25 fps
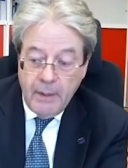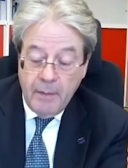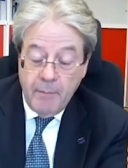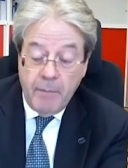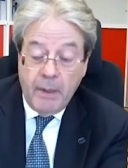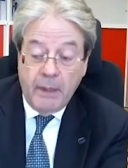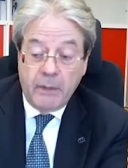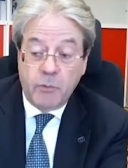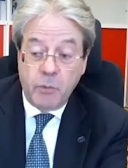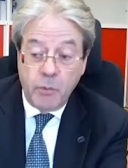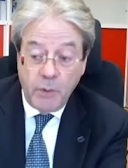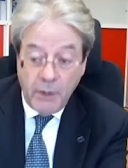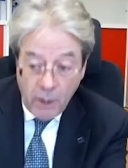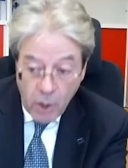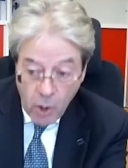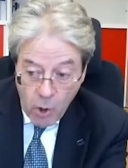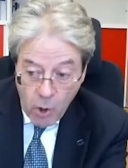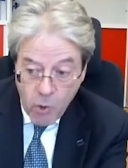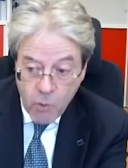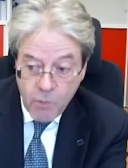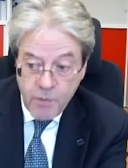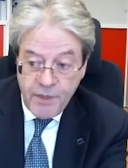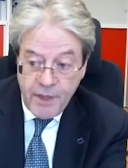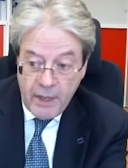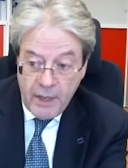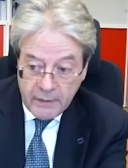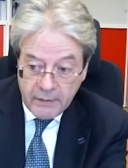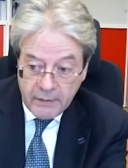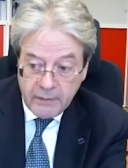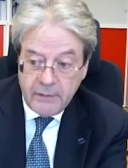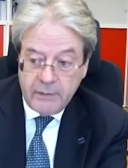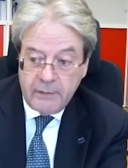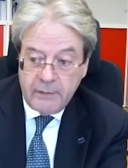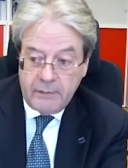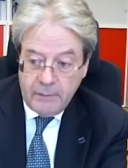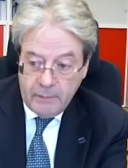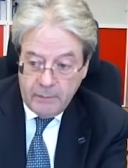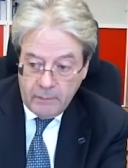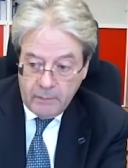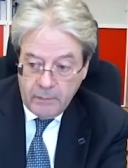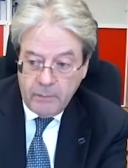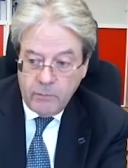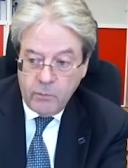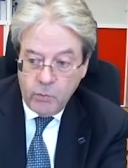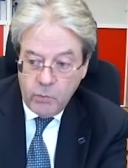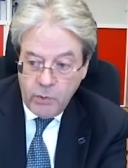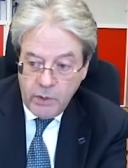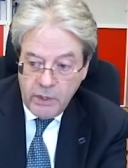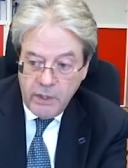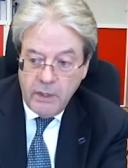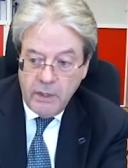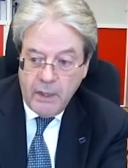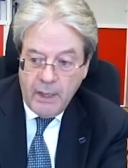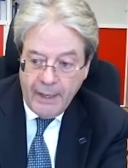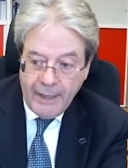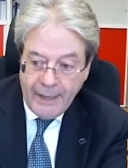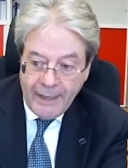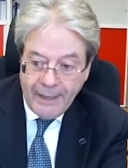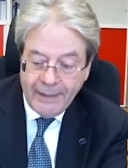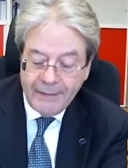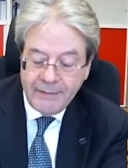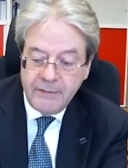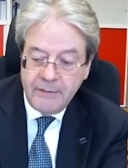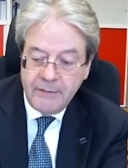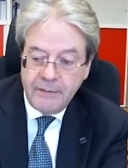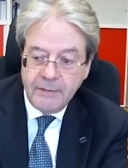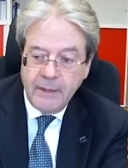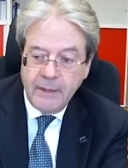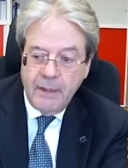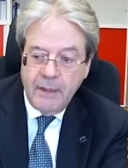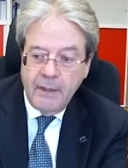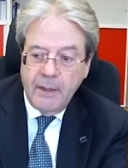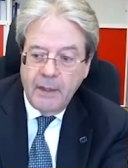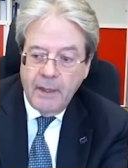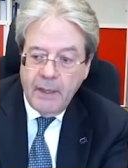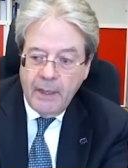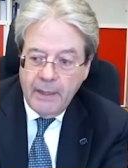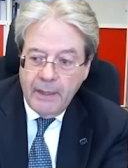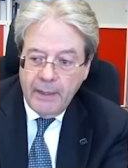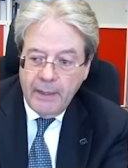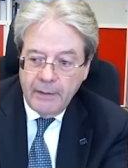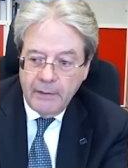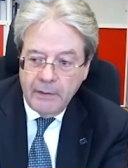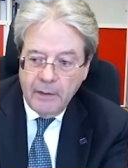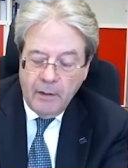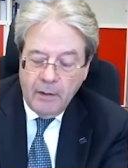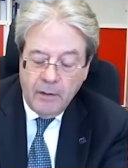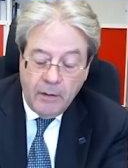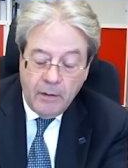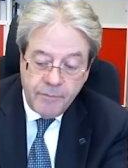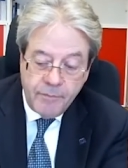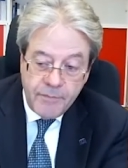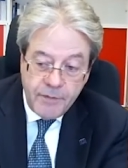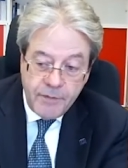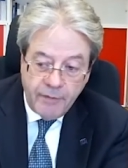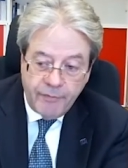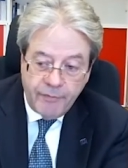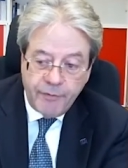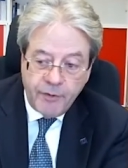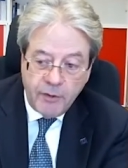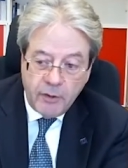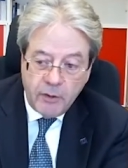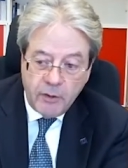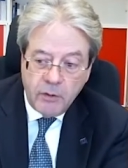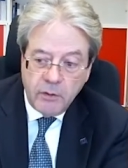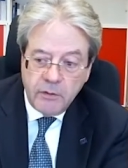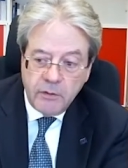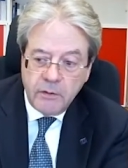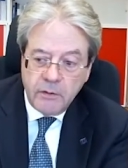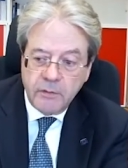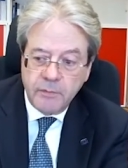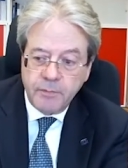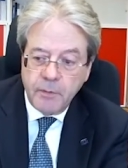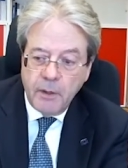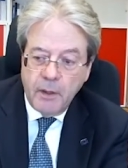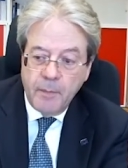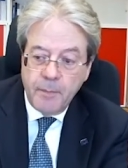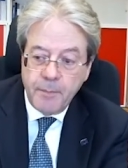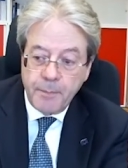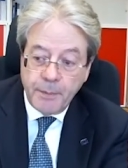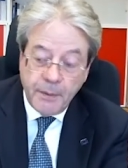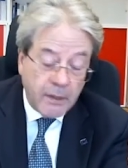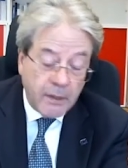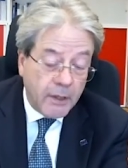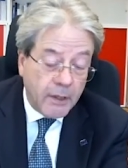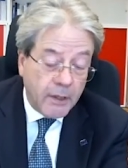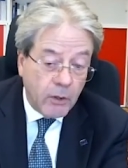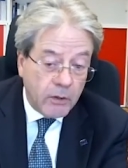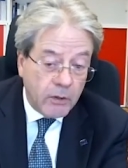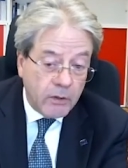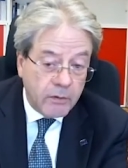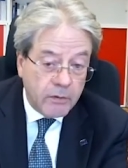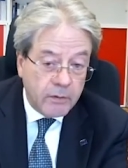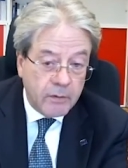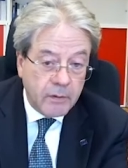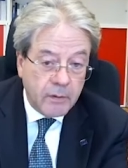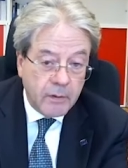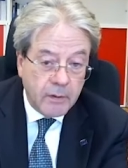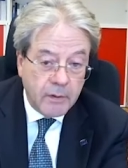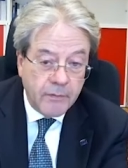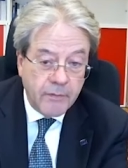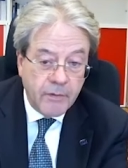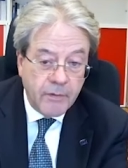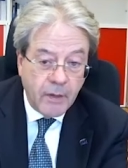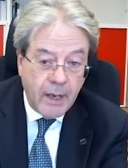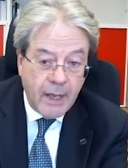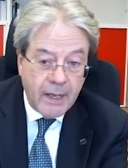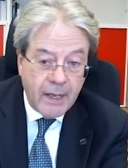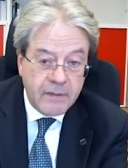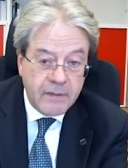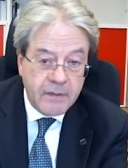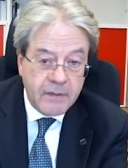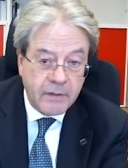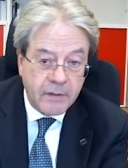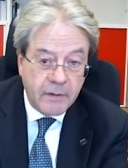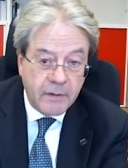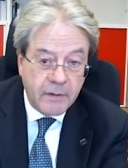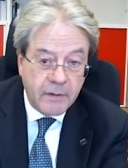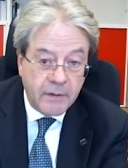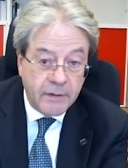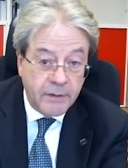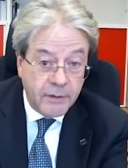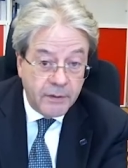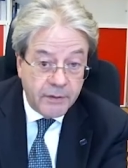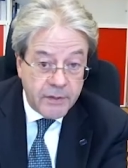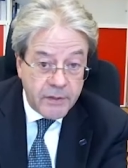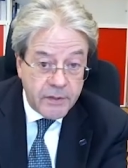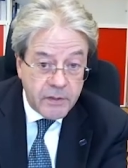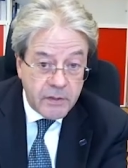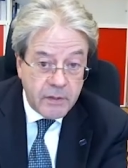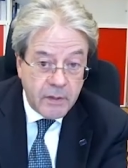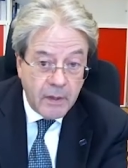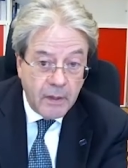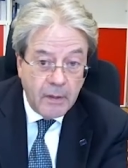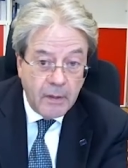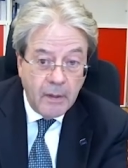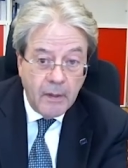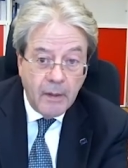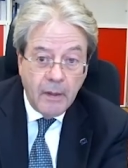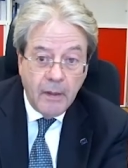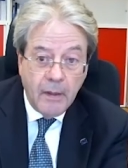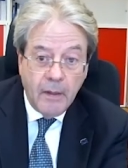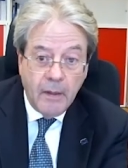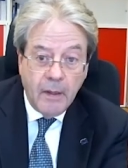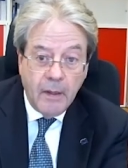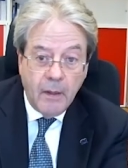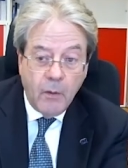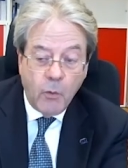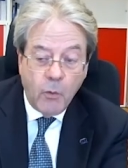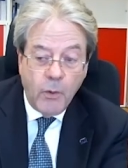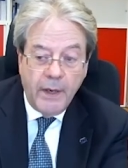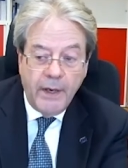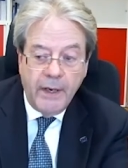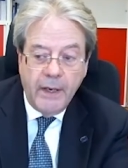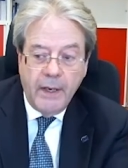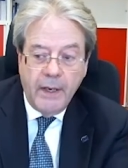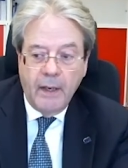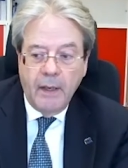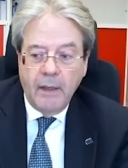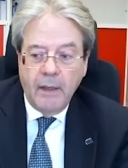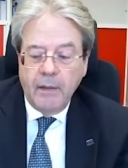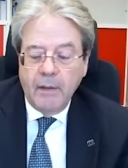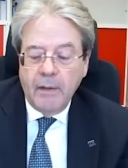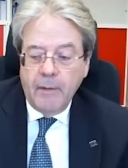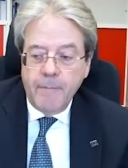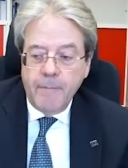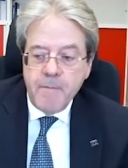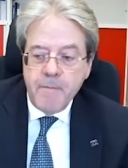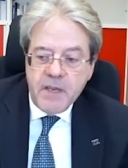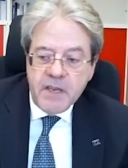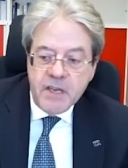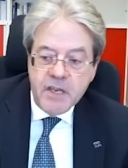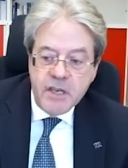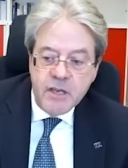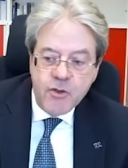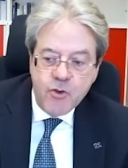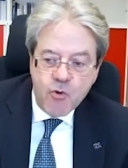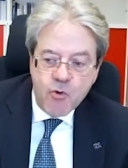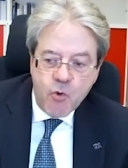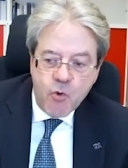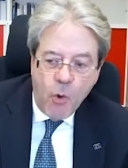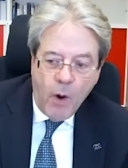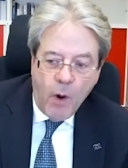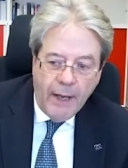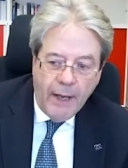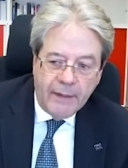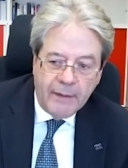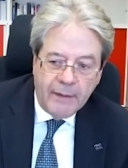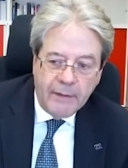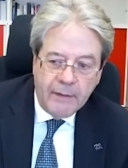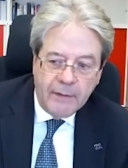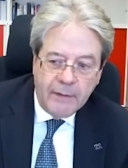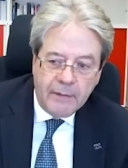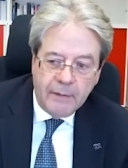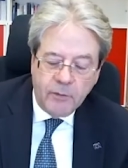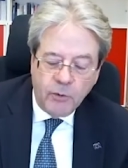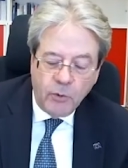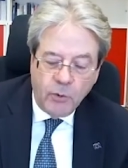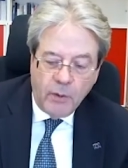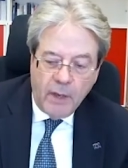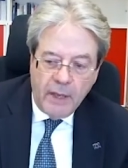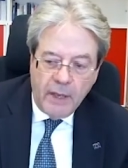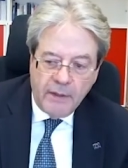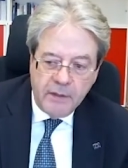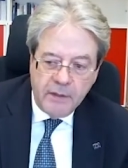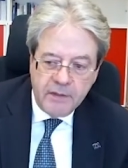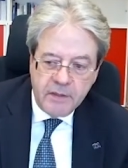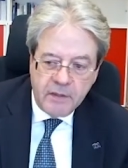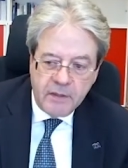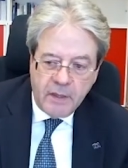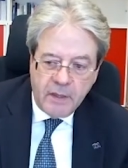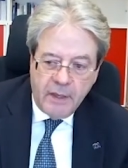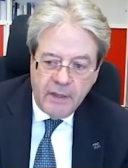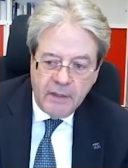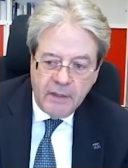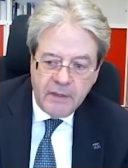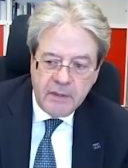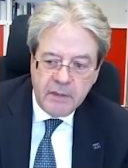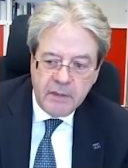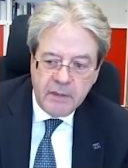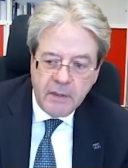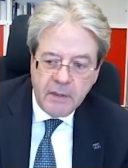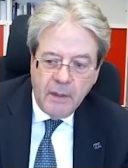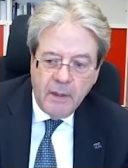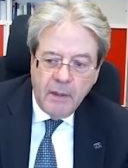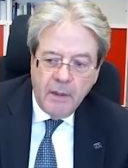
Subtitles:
but we know that we had a difficult period in the last years where EU and United States